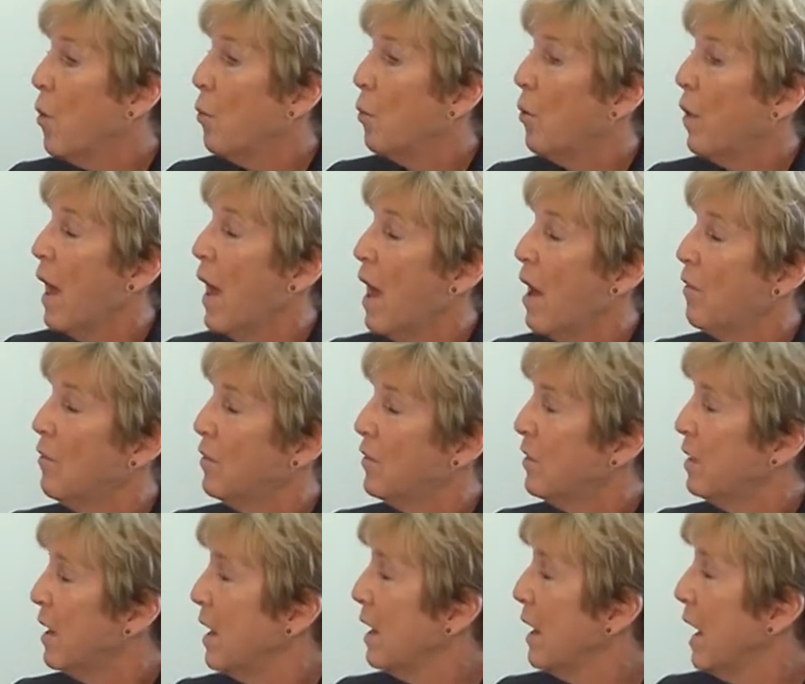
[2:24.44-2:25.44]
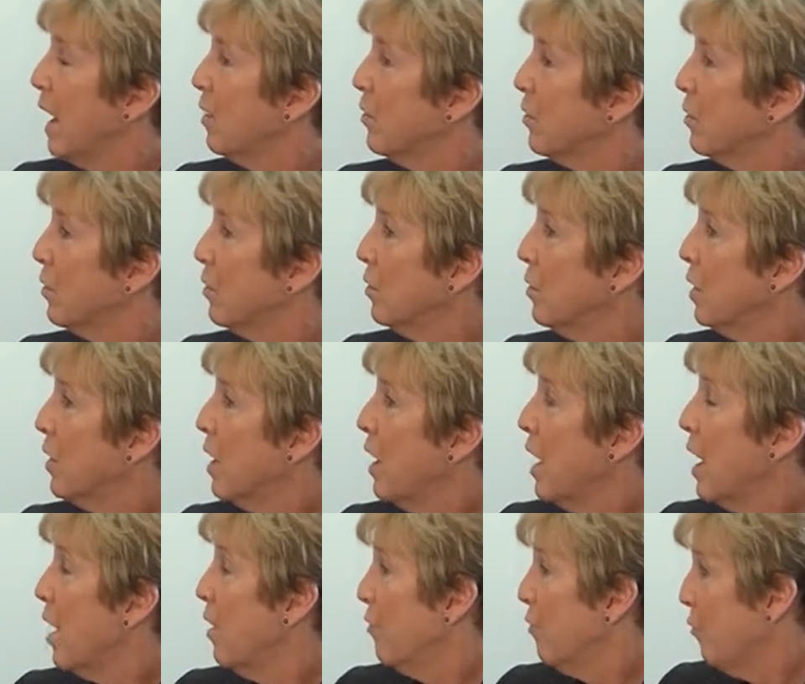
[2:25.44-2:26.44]
we'll have a city council
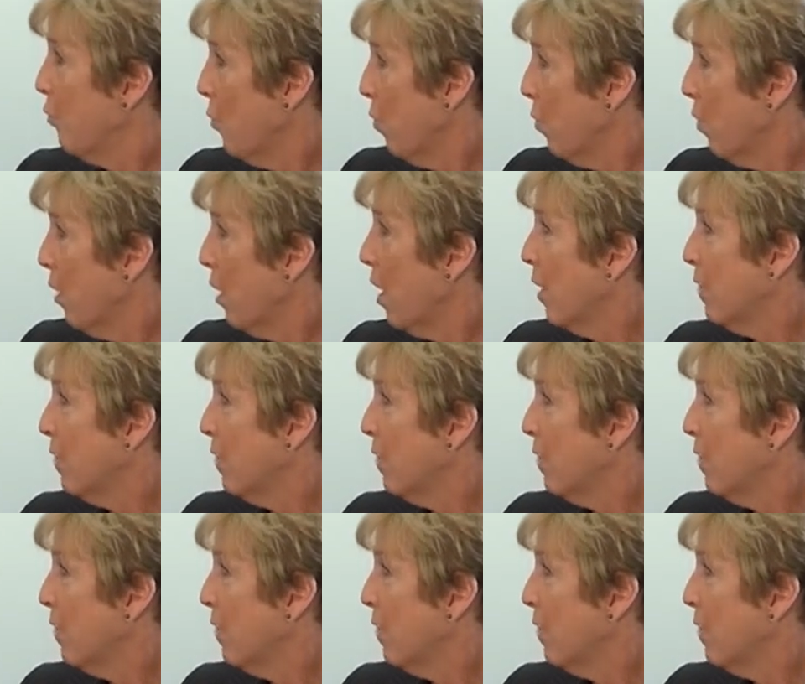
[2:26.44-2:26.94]
in 4